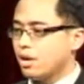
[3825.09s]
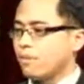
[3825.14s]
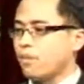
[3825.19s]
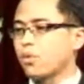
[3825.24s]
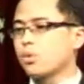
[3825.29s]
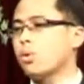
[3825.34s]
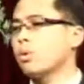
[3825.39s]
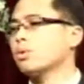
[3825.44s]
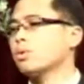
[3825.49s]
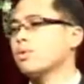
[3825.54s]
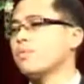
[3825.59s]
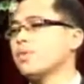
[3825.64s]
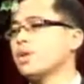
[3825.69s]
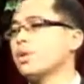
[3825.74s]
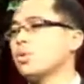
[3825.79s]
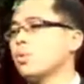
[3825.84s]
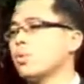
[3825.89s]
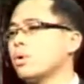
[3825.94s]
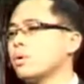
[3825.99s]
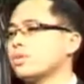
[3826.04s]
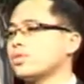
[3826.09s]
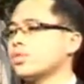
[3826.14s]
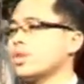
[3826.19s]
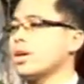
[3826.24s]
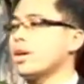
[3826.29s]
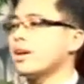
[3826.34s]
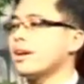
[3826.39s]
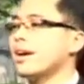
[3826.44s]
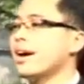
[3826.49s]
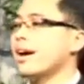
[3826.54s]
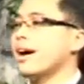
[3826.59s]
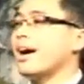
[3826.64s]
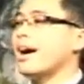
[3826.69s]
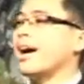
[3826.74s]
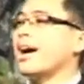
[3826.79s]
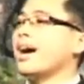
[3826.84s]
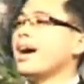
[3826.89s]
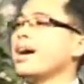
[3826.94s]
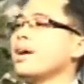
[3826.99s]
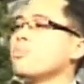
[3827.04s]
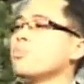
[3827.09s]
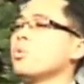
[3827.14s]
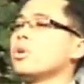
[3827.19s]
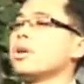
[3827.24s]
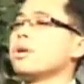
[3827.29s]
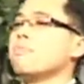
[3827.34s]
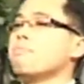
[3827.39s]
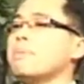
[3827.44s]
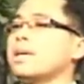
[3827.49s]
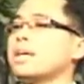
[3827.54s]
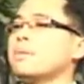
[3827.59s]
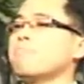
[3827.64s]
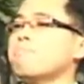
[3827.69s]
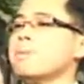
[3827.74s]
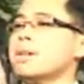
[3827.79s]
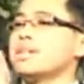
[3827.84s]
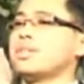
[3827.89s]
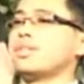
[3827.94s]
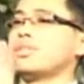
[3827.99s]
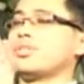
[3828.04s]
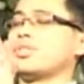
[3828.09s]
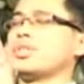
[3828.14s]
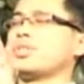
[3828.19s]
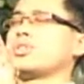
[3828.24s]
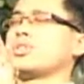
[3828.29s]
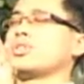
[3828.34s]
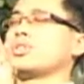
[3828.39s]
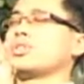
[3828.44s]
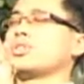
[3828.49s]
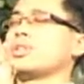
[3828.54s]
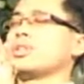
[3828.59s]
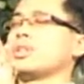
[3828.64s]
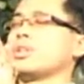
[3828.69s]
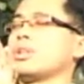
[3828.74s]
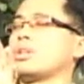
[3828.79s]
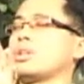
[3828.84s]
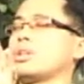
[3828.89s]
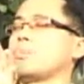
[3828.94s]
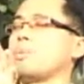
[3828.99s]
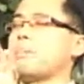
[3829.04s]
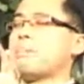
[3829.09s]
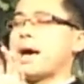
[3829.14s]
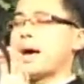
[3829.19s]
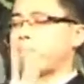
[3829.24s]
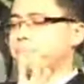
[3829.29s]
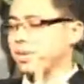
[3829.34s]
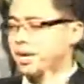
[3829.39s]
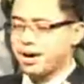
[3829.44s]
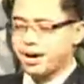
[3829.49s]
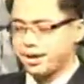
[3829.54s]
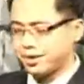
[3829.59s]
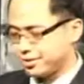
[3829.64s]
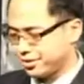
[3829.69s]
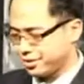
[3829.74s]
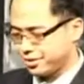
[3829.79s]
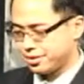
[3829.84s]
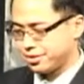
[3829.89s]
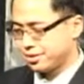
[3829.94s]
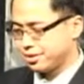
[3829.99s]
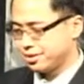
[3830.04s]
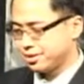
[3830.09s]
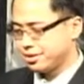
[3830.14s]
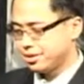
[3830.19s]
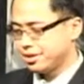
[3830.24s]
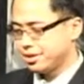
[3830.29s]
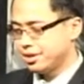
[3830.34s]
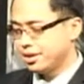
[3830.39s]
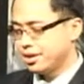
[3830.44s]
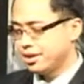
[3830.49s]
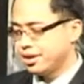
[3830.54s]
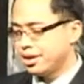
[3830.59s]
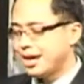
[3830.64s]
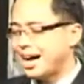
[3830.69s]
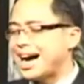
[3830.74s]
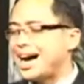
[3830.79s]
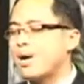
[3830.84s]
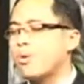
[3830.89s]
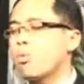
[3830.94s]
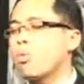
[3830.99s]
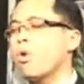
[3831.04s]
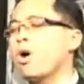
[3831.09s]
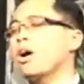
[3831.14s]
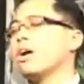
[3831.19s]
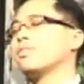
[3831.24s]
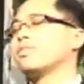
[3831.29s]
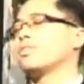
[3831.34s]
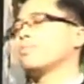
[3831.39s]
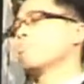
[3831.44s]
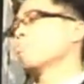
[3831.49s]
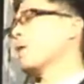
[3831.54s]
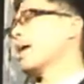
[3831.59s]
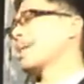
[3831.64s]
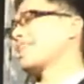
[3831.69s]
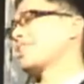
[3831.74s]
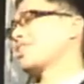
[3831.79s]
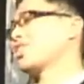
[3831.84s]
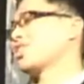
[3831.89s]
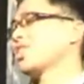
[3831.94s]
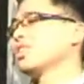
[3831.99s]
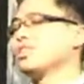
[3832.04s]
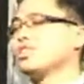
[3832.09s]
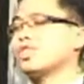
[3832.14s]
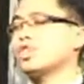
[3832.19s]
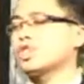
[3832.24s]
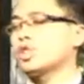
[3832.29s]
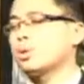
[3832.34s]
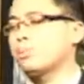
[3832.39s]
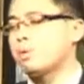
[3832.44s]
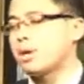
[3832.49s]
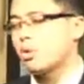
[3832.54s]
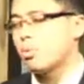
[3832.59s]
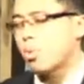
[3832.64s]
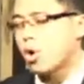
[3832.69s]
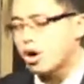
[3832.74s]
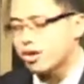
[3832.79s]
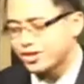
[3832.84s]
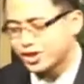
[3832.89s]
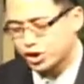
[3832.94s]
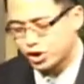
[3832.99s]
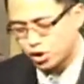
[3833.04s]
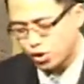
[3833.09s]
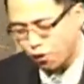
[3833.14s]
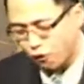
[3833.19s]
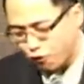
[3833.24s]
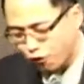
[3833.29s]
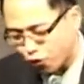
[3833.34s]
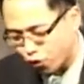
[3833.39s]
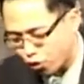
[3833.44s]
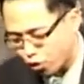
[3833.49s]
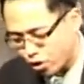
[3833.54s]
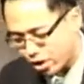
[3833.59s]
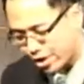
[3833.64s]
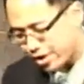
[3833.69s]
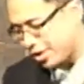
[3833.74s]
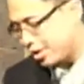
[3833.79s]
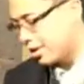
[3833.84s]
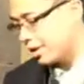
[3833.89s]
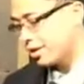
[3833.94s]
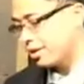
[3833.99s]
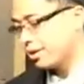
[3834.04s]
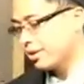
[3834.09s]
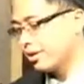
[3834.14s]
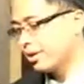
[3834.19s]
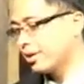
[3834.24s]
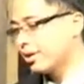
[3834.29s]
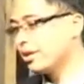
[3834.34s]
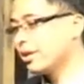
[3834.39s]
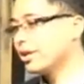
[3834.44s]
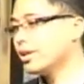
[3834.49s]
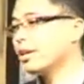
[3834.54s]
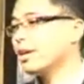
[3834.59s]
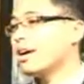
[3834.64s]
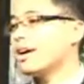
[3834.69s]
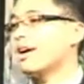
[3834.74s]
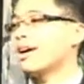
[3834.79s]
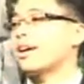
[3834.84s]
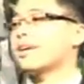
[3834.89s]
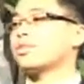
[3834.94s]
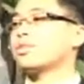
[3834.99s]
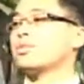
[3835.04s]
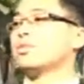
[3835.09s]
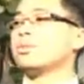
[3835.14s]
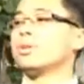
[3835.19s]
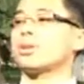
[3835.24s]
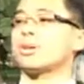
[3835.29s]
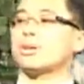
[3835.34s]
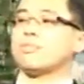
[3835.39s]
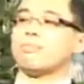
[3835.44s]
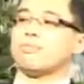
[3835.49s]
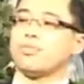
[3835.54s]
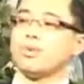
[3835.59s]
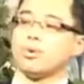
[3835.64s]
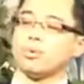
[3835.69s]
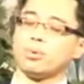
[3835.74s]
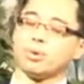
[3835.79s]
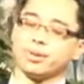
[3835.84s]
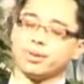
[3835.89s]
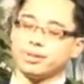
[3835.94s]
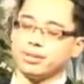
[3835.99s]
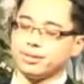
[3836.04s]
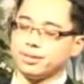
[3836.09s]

For those of you who are saying, I want to make my decision to be baptized, I want my sins to be washed free, I ask you to come forward.